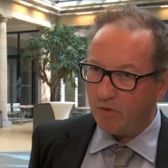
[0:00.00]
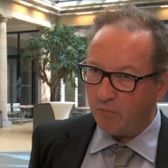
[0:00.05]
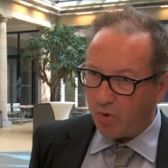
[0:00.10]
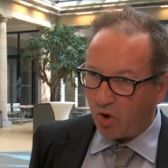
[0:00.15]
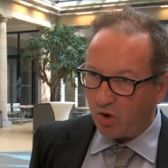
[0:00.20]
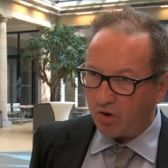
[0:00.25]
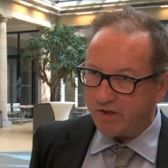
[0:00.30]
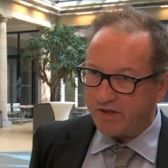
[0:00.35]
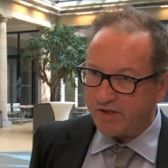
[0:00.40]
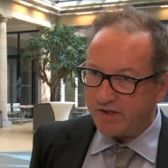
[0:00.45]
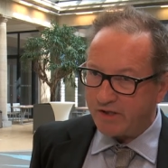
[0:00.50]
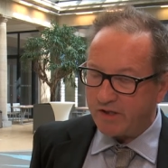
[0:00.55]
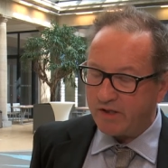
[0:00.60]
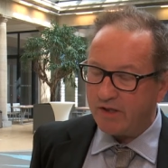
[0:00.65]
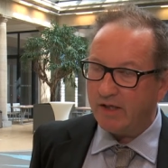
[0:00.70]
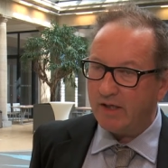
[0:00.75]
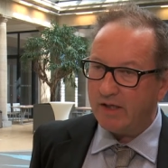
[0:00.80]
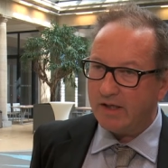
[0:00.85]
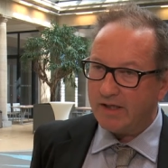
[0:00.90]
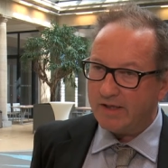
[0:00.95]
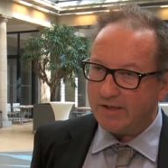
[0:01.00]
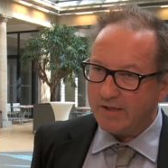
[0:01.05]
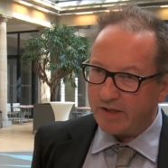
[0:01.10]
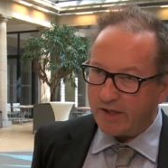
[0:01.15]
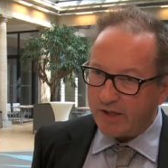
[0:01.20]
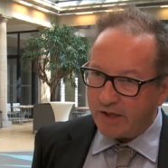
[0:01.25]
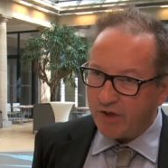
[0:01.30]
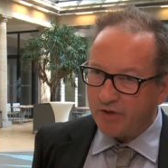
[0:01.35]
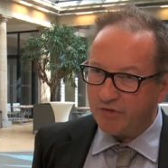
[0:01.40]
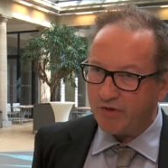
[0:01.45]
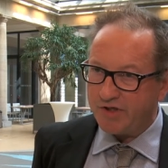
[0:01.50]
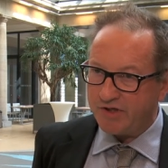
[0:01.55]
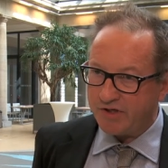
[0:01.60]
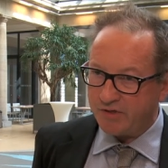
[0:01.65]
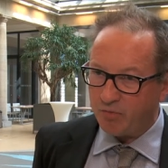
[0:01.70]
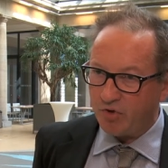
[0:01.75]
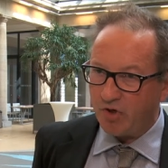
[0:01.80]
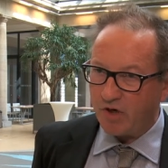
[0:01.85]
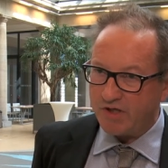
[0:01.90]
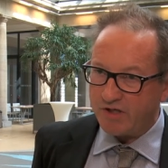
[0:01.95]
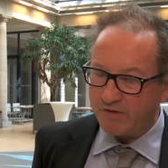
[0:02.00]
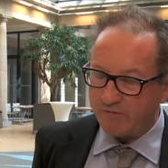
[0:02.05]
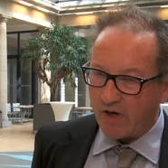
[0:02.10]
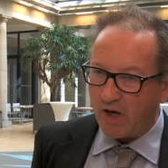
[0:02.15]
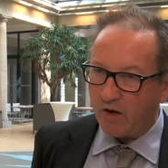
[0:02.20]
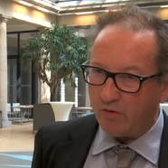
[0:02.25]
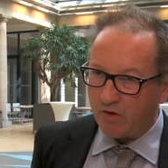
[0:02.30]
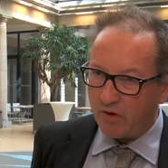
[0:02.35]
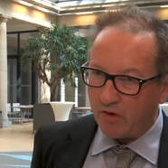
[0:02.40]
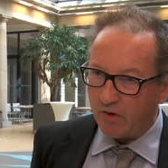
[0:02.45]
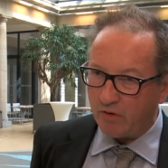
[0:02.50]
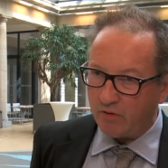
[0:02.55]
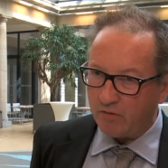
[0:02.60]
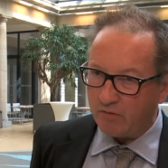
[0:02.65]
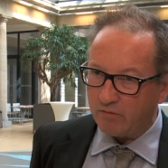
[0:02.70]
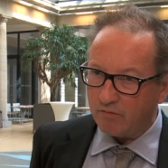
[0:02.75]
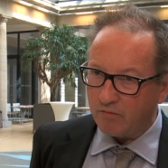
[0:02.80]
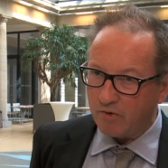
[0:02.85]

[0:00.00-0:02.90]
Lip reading: policy is to increase the price of alcohol.